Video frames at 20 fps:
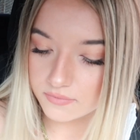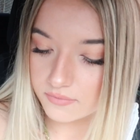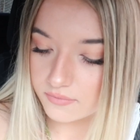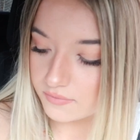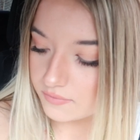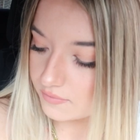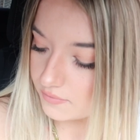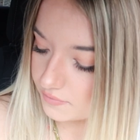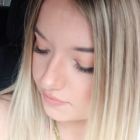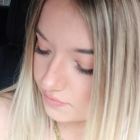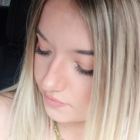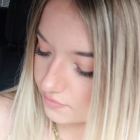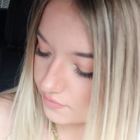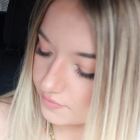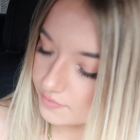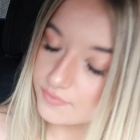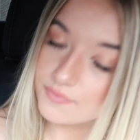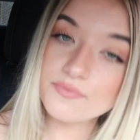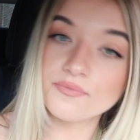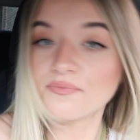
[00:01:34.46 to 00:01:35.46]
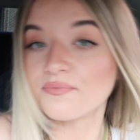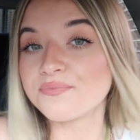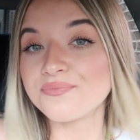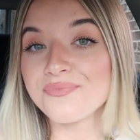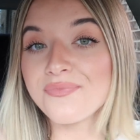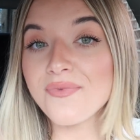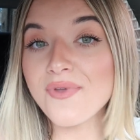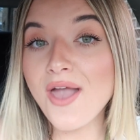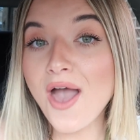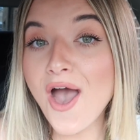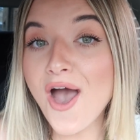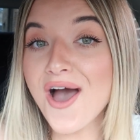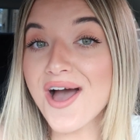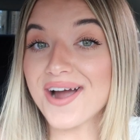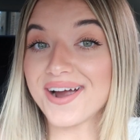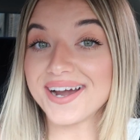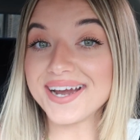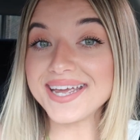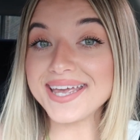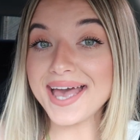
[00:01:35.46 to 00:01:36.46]

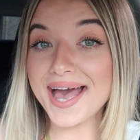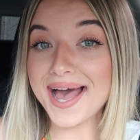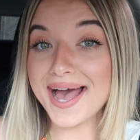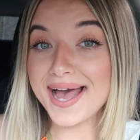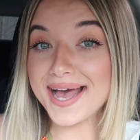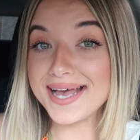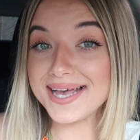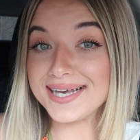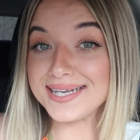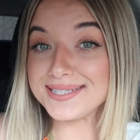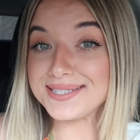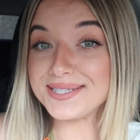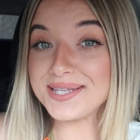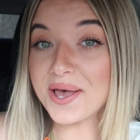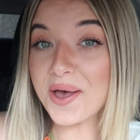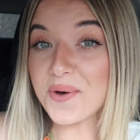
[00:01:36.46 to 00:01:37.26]
All right, guys,